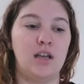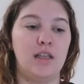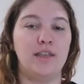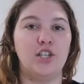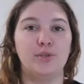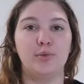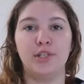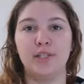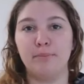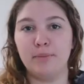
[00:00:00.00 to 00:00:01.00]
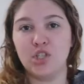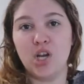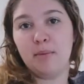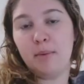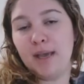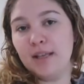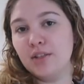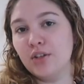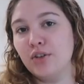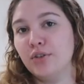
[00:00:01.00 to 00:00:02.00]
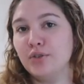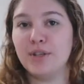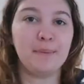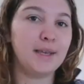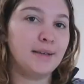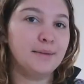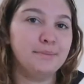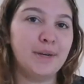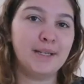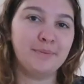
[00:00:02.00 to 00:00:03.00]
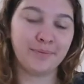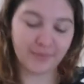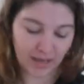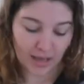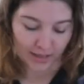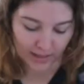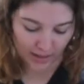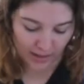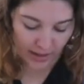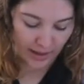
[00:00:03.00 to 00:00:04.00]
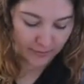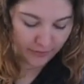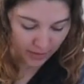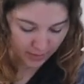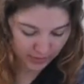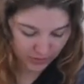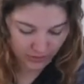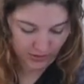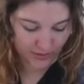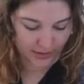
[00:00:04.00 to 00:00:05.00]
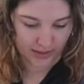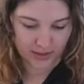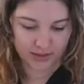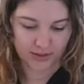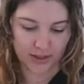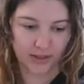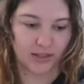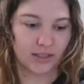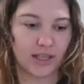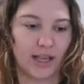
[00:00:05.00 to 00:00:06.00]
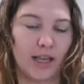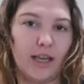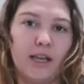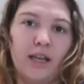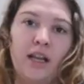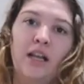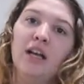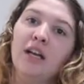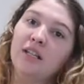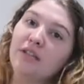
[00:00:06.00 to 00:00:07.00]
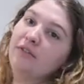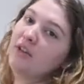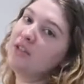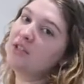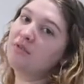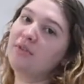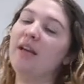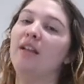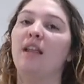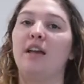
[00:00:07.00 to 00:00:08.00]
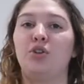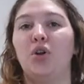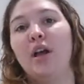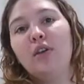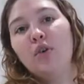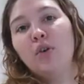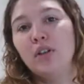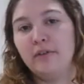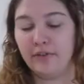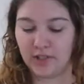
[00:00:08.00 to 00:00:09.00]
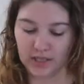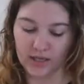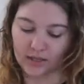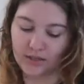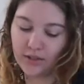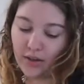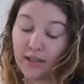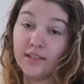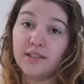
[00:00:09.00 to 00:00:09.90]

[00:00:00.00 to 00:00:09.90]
and then just put some pajama pants on or something. But yeah, I very much enjoyed doing this. This is like the first real like try on haul I've ever done, so that's